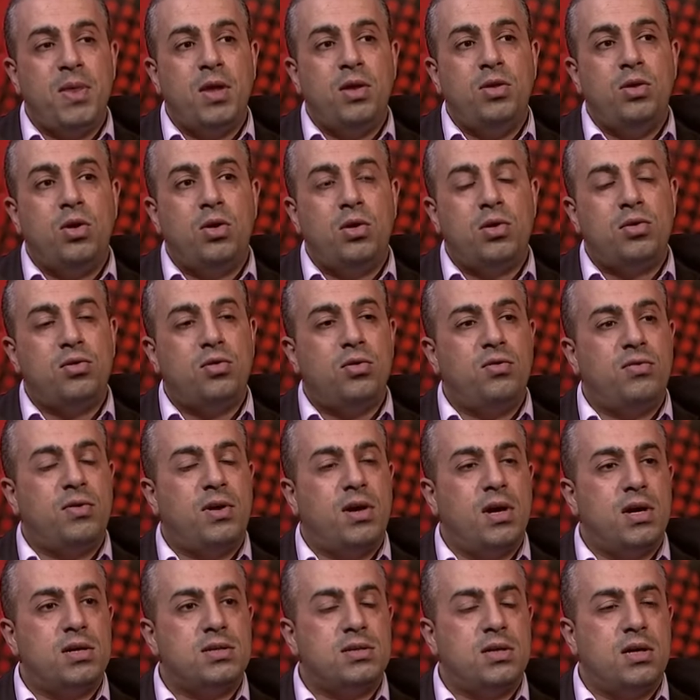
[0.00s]
north of
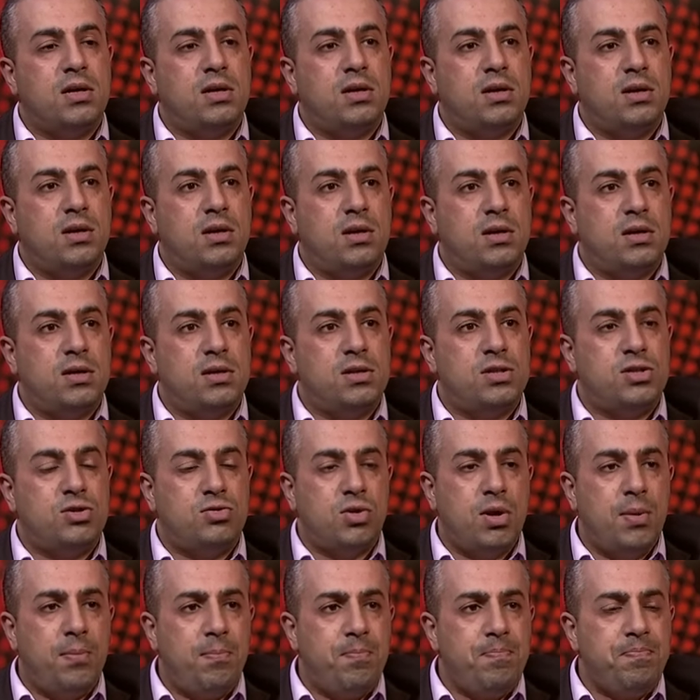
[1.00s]
Gaza
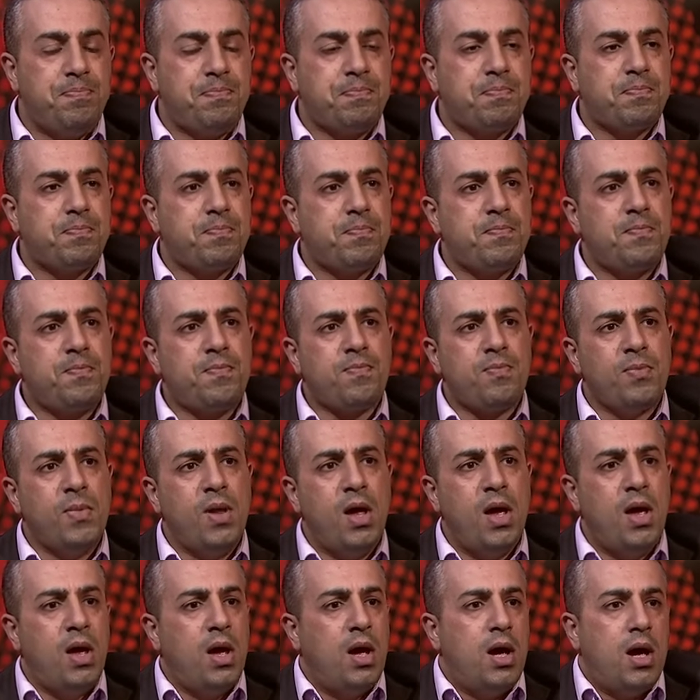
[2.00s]
Strip.
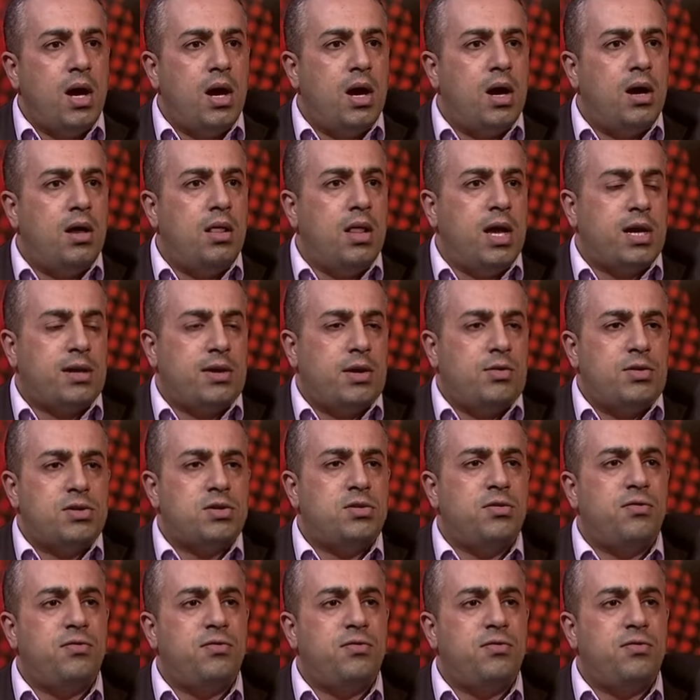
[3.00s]
Like the rest